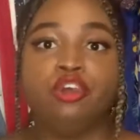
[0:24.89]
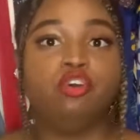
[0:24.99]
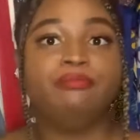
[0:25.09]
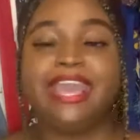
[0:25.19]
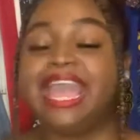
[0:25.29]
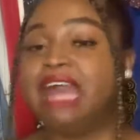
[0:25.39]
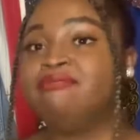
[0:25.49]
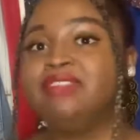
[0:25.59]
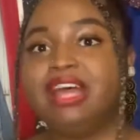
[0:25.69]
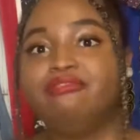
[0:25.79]
who may
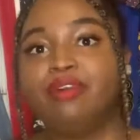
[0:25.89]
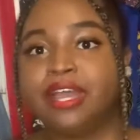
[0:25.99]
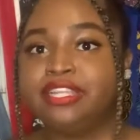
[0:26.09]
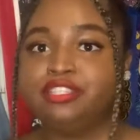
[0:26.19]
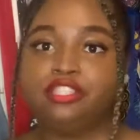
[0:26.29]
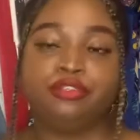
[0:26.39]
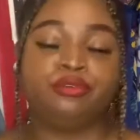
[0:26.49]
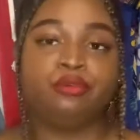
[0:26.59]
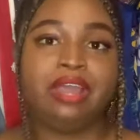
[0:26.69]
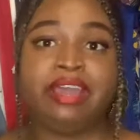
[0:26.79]
have loved ones
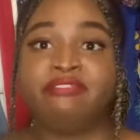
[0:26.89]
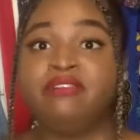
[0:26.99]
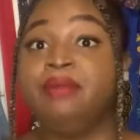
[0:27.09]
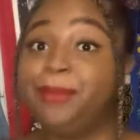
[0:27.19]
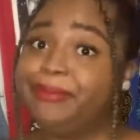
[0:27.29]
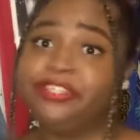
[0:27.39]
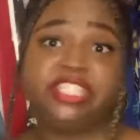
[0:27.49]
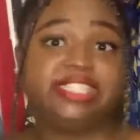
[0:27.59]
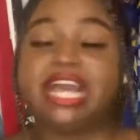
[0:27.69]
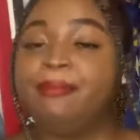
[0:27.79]
who have maybe
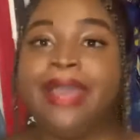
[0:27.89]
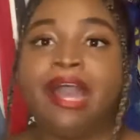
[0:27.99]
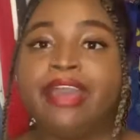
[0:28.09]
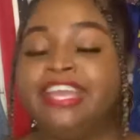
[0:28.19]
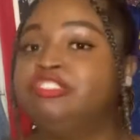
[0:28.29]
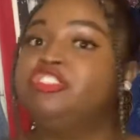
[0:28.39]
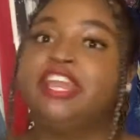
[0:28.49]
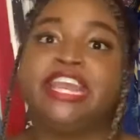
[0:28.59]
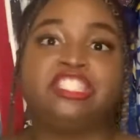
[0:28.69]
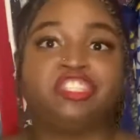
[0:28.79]
just come out as
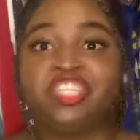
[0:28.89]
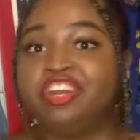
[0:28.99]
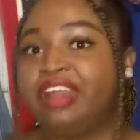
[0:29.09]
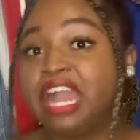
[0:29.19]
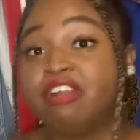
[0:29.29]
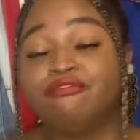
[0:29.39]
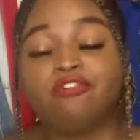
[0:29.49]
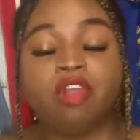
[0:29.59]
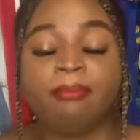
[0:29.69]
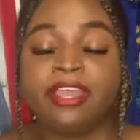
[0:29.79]
trans or gender
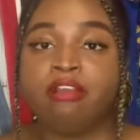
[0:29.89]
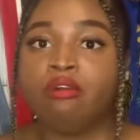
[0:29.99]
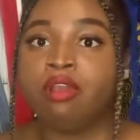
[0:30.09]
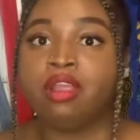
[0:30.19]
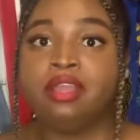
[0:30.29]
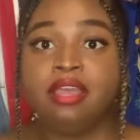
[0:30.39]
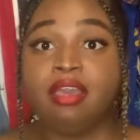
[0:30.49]
nonconforming, or